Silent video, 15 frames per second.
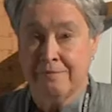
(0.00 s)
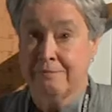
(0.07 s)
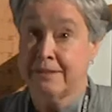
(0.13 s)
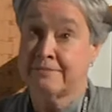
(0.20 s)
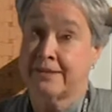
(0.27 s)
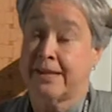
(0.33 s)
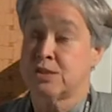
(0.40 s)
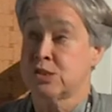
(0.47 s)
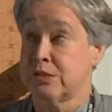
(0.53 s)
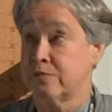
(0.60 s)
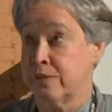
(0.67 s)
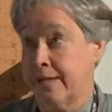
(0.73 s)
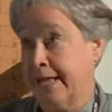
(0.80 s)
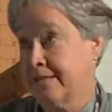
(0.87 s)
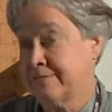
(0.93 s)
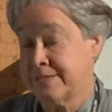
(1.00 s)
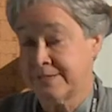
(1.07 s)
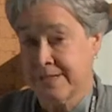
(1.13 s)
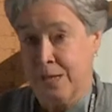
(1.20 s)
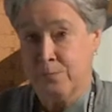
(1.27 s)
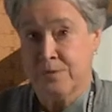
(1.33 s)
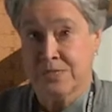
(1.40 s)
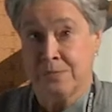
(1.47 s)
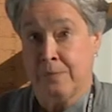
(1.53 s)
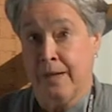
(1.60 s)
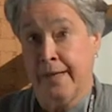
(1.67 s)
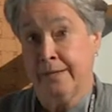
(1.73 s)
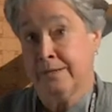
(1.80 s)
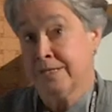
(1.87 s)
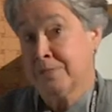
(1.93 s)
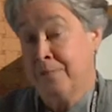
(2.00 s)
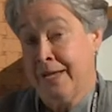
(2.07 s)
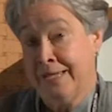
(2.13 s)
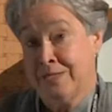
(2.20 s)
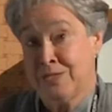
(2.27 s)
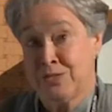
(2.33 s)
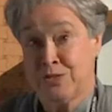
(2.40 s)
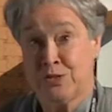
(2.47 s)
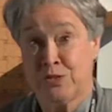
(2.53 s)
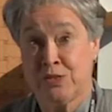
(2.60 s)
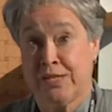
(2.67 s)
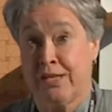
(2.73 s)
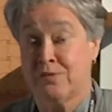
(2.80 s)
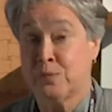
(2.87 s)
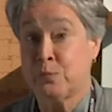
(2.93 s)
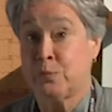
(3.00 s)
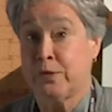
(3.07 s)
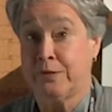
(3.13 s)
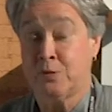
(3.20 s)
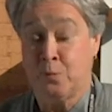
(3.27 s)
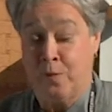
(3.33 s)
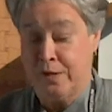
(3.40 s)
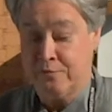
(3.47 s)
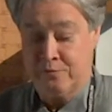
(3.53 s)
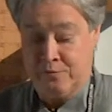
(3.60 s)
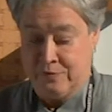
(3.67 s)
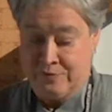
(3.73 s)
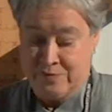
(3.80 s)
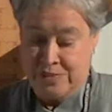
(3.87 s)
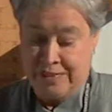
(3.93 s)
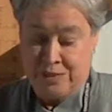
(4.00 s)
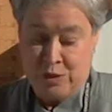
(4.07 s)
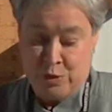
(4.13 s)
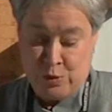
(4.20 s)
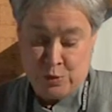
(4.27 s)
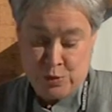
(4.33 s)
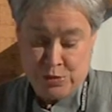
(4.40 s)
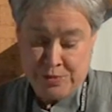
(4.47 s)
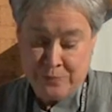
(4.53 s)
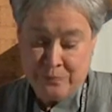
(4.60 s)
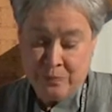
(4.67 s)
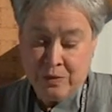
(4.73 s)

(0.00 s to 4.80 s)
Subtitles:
The schedule of classes comes to mind because my institution hasn't printed one for 15 years.